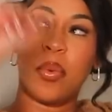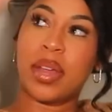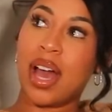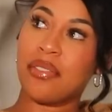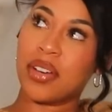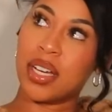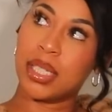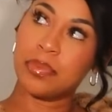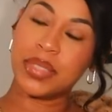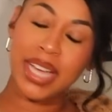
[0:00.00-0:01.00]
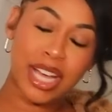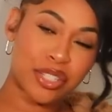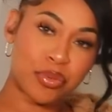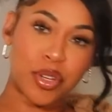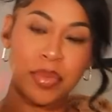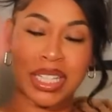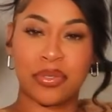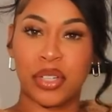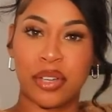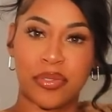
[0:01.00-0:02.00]
We have a guest room
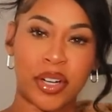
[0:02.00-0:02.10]
that's fully